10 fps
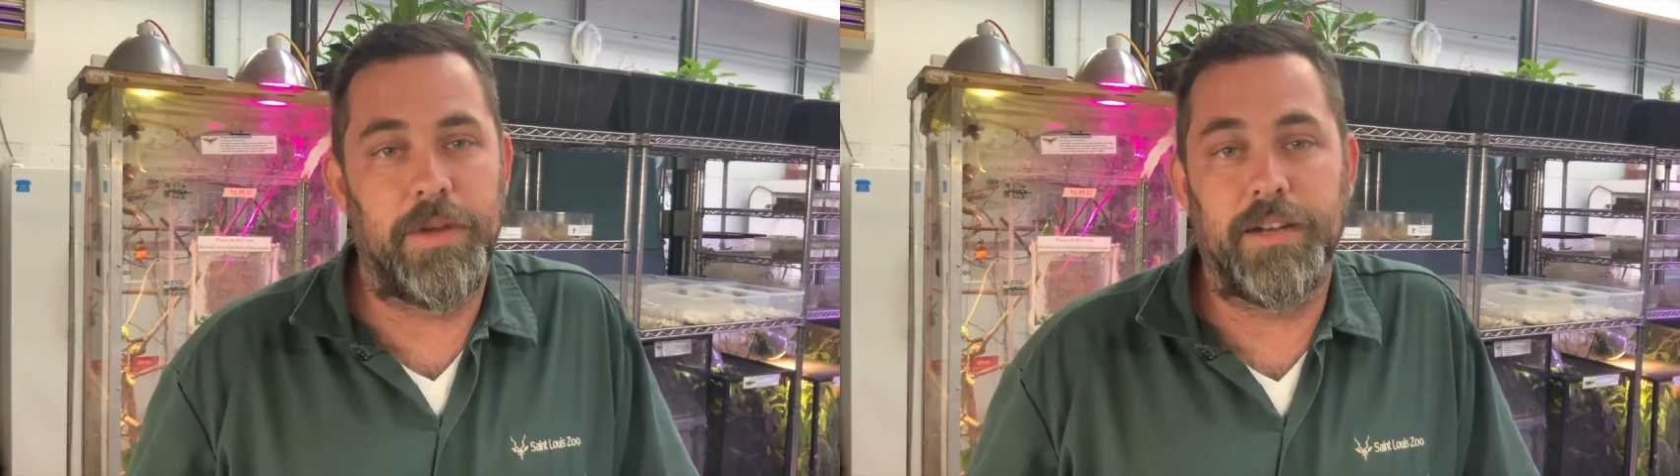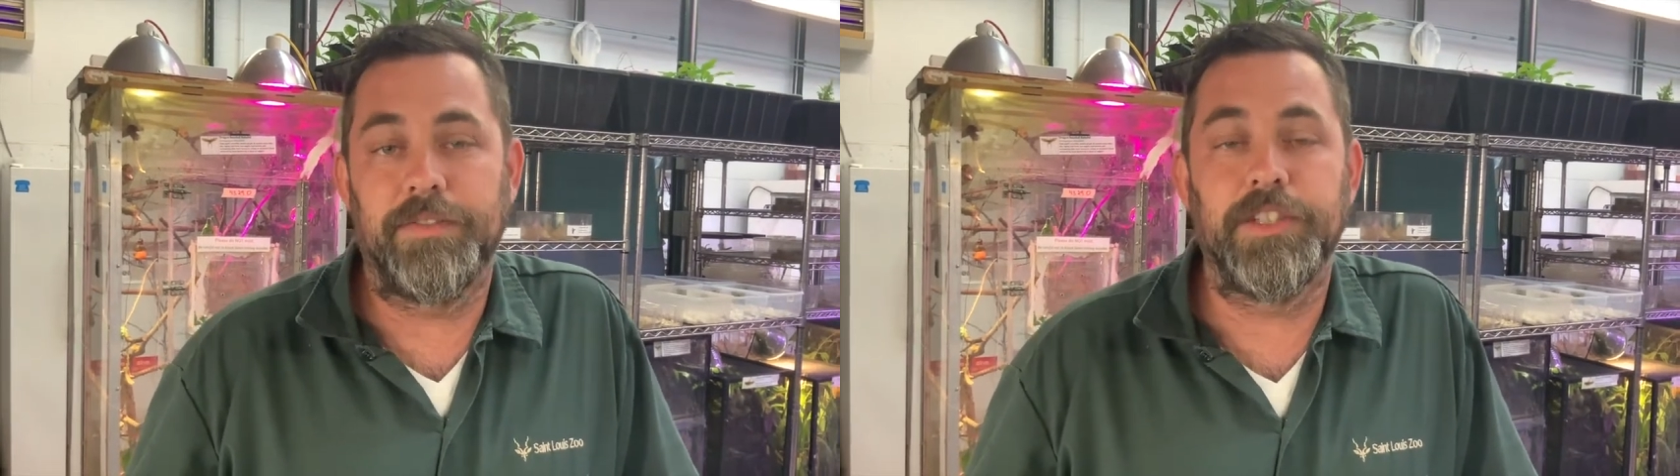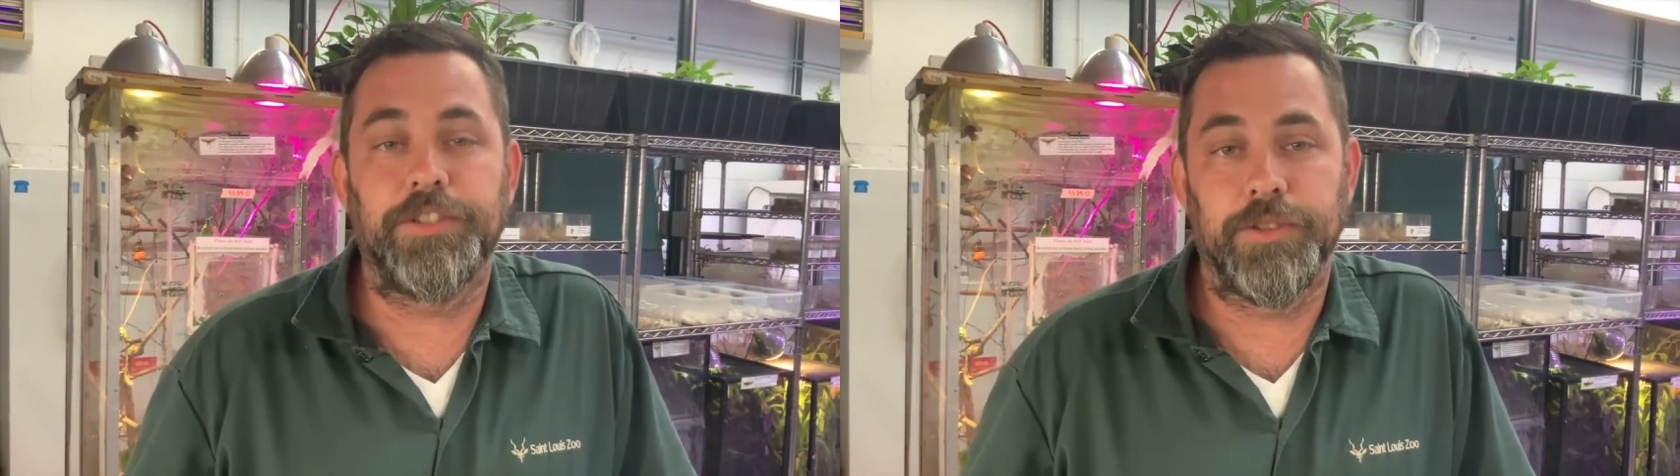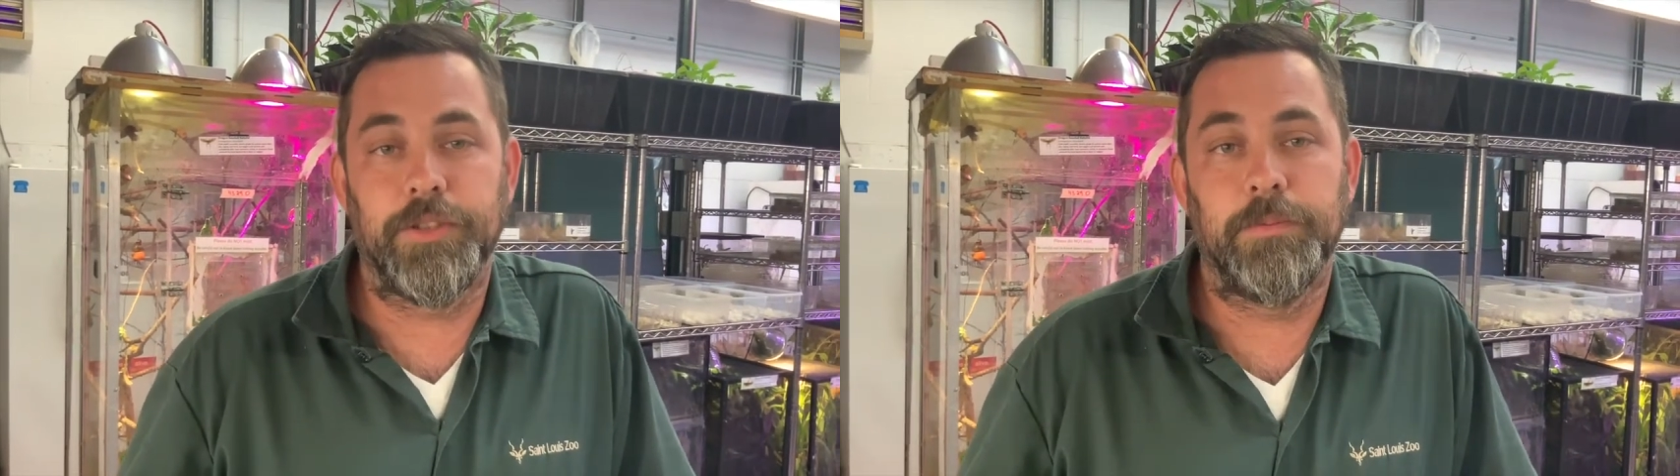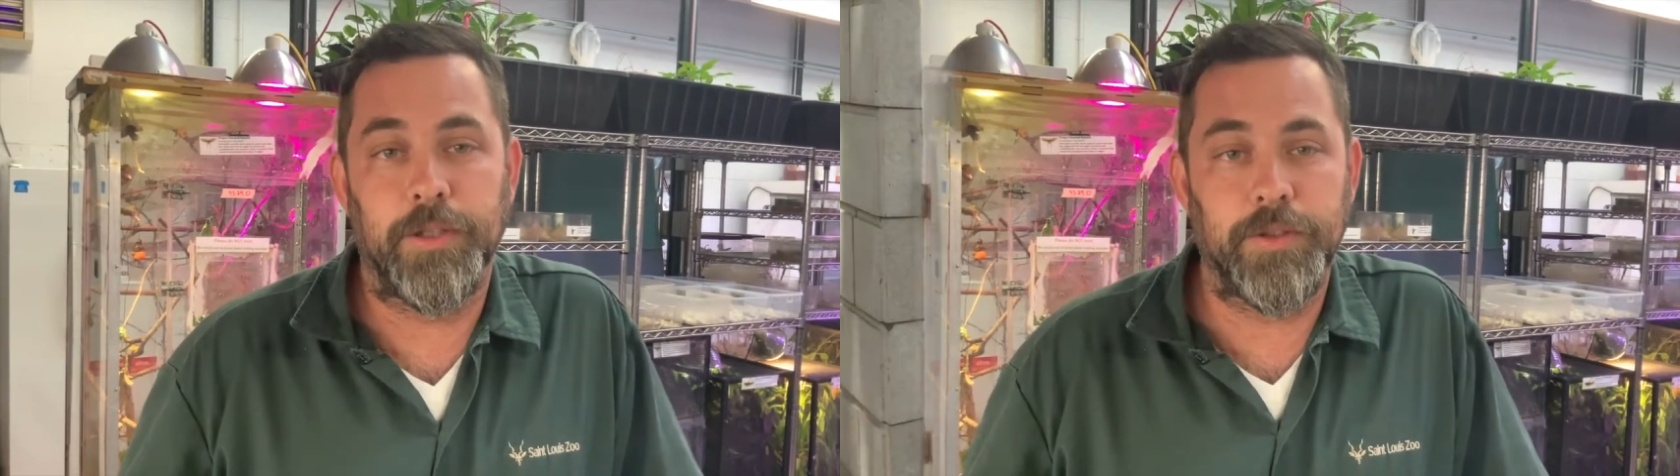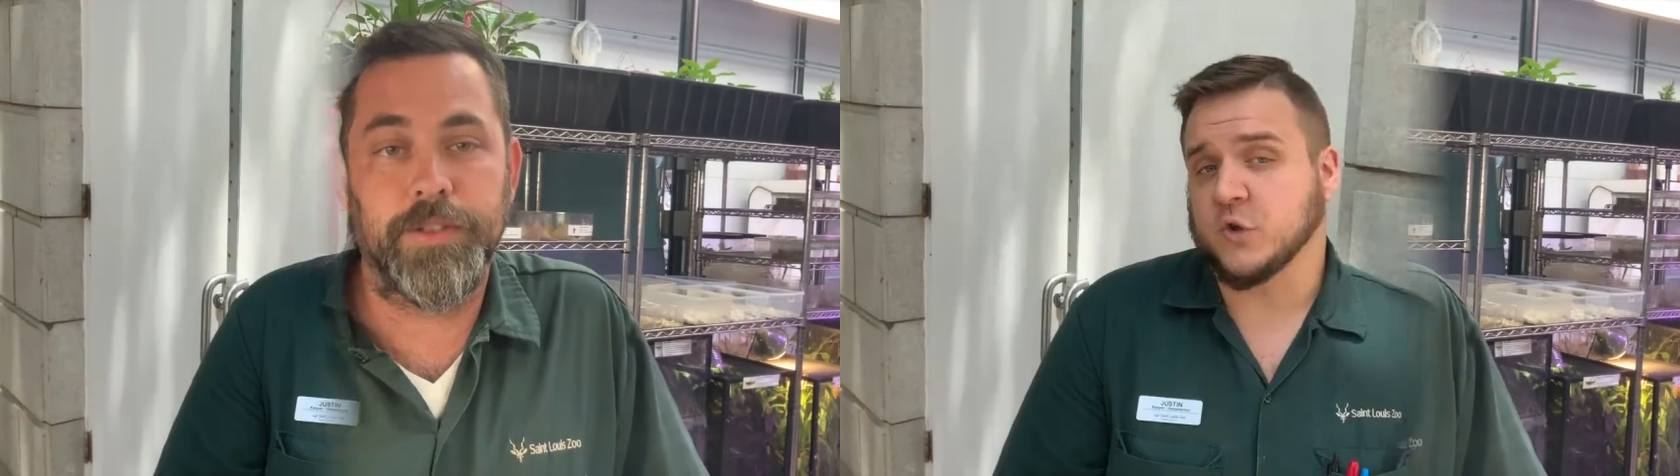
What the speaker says: benefit you the most.